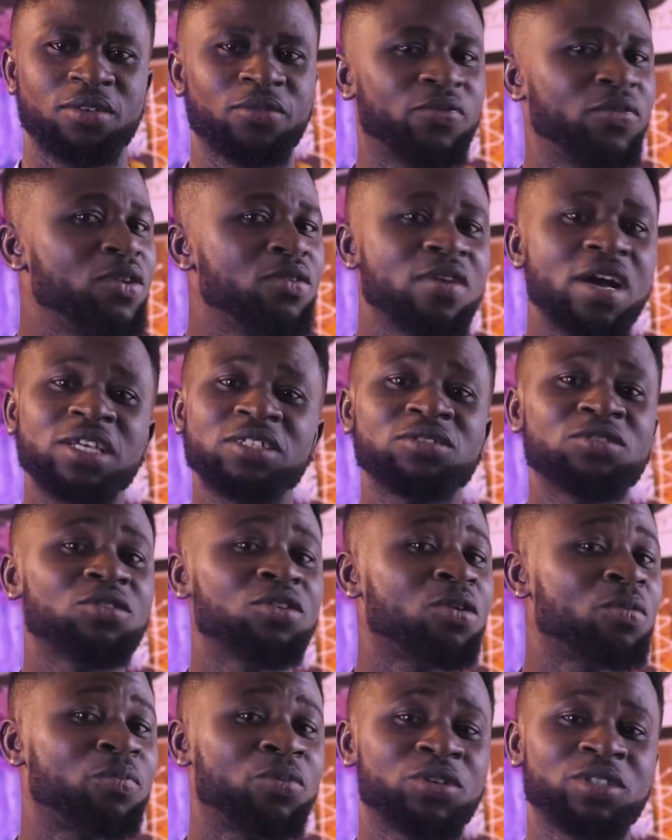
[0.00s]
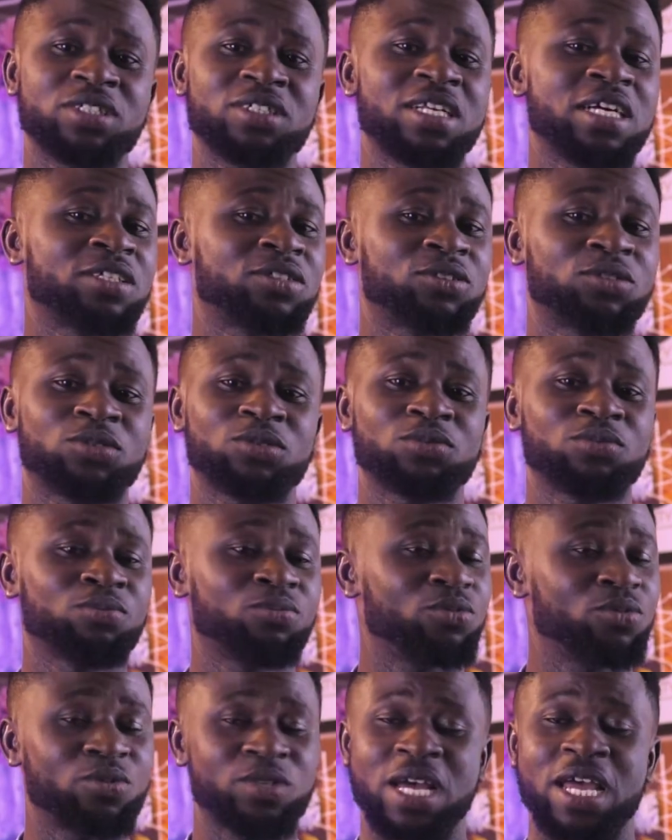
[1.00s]
Failure is not your portion as
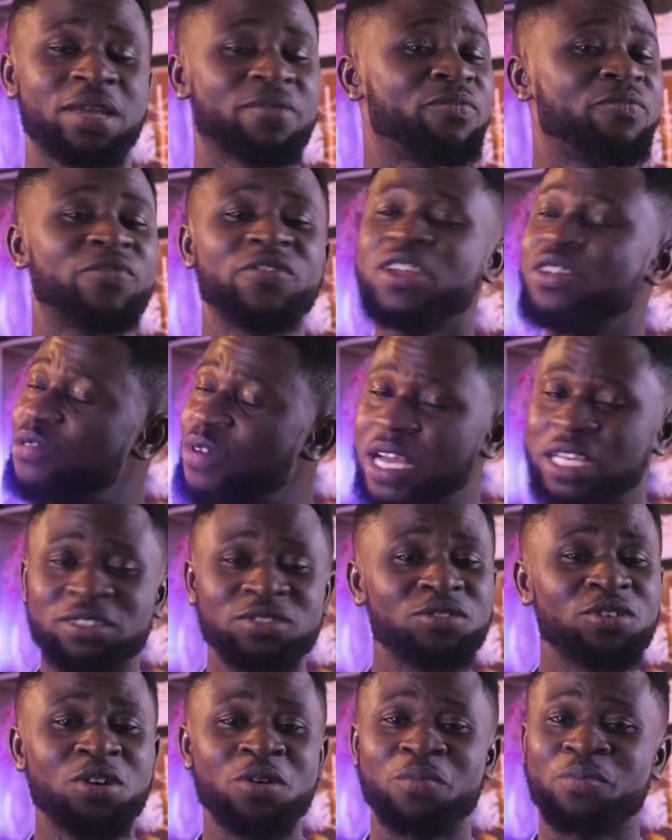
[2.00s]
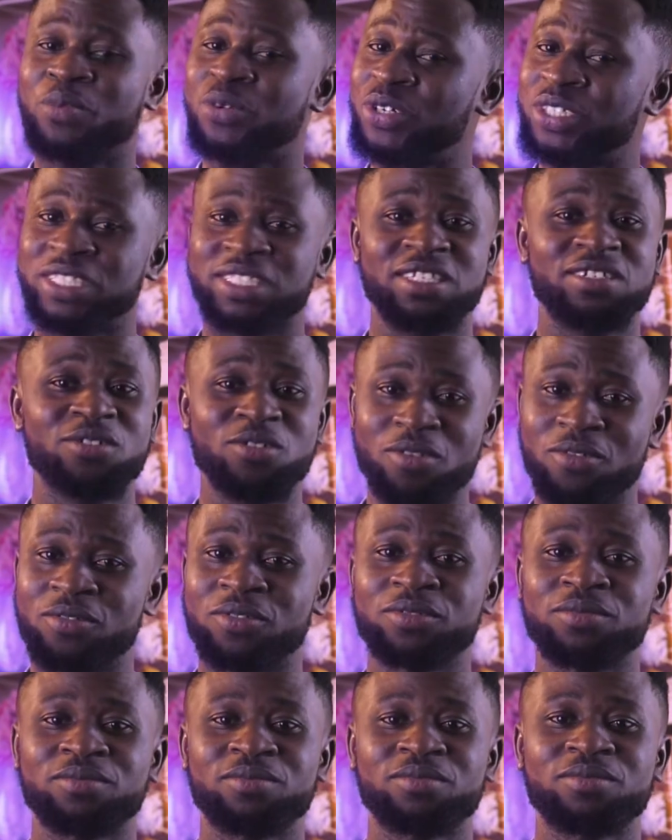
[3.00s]
you like. Failure is not your portion. No.
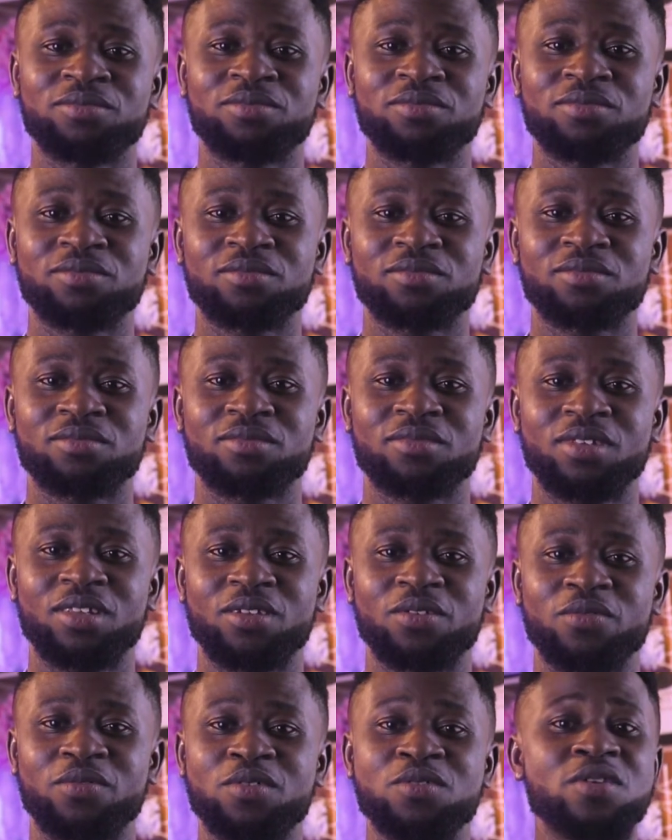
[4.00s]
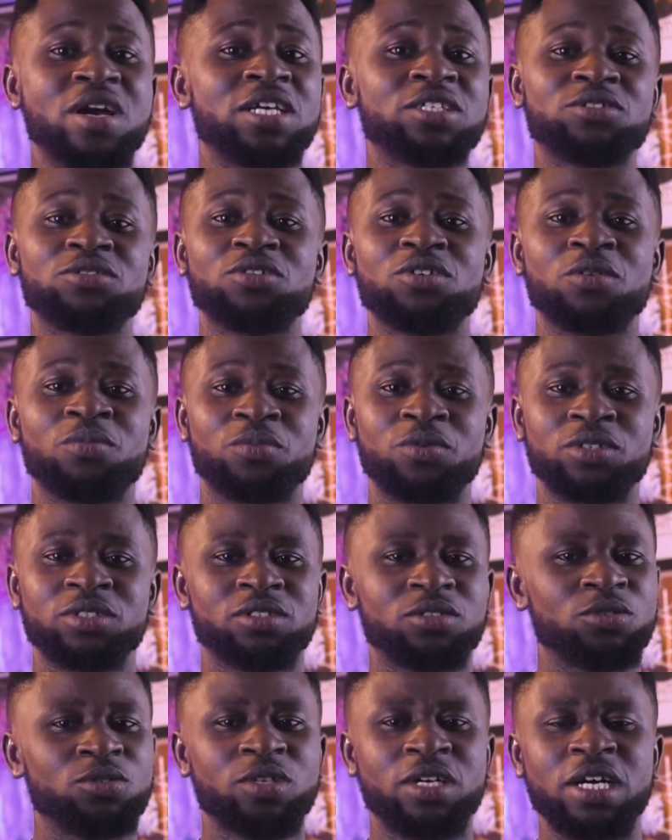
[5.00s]
Failure is not your
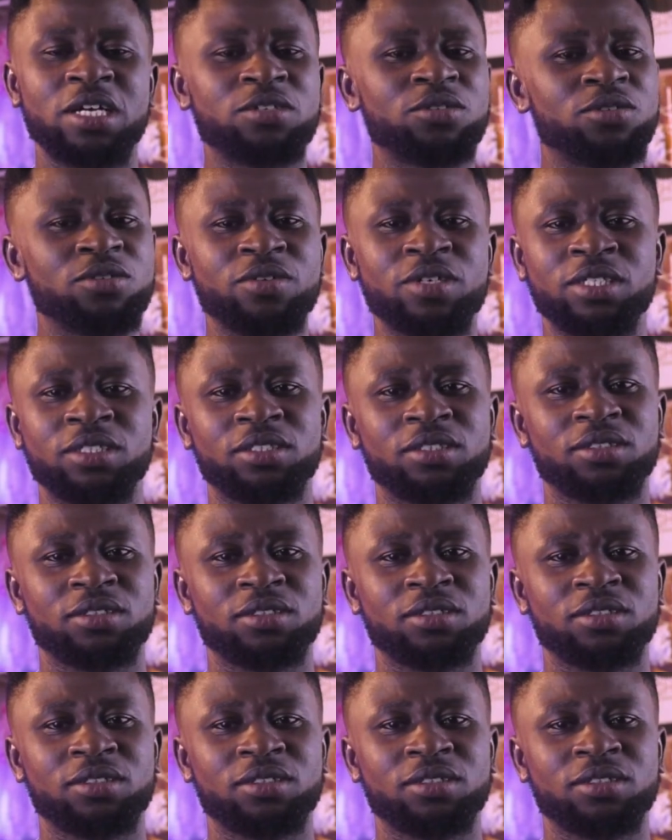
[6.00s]
portion. You can do it.